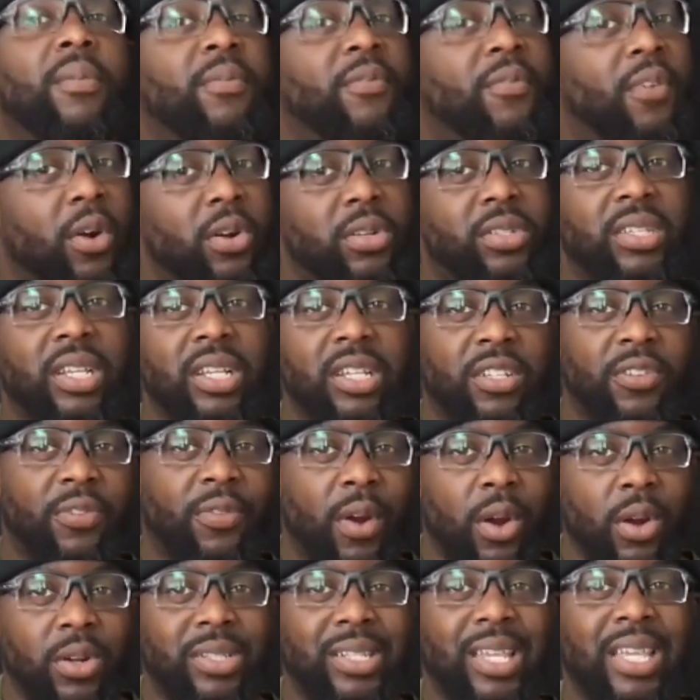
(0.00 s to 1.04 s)
First things
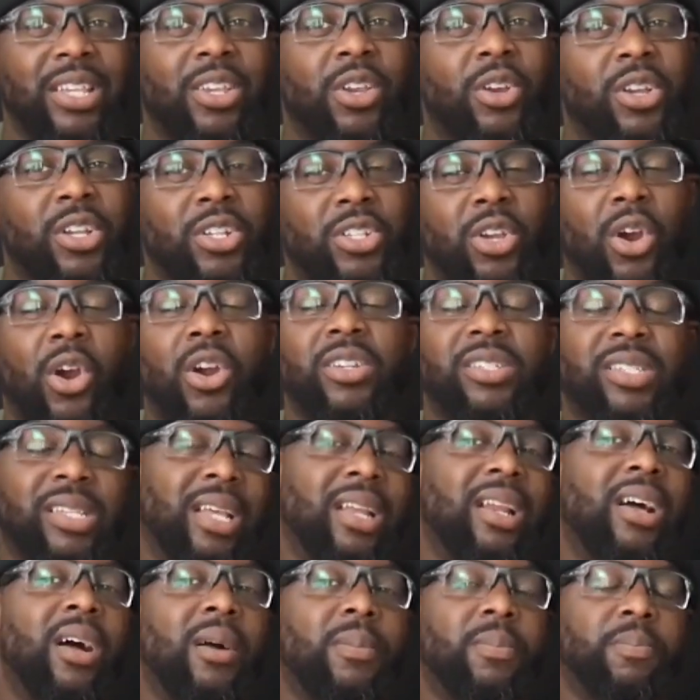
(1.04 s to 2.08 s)
first, get your guitar
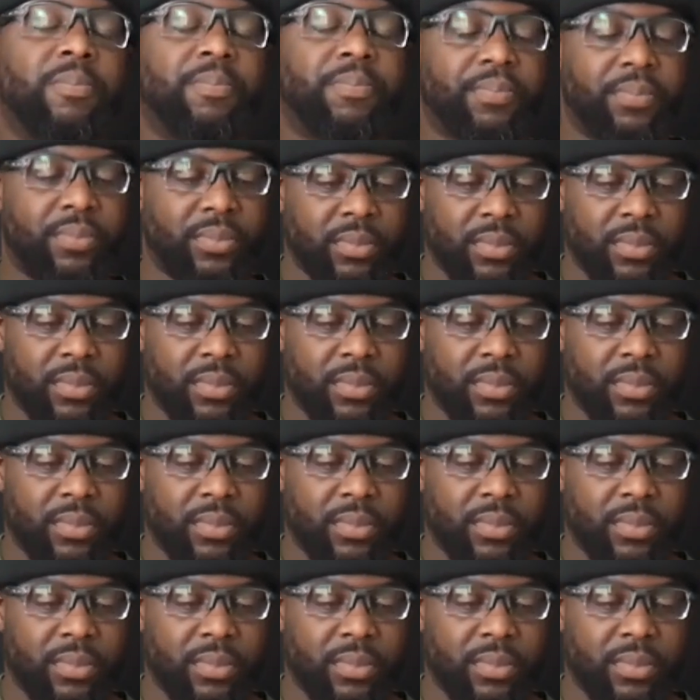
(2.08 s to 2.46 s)
set up.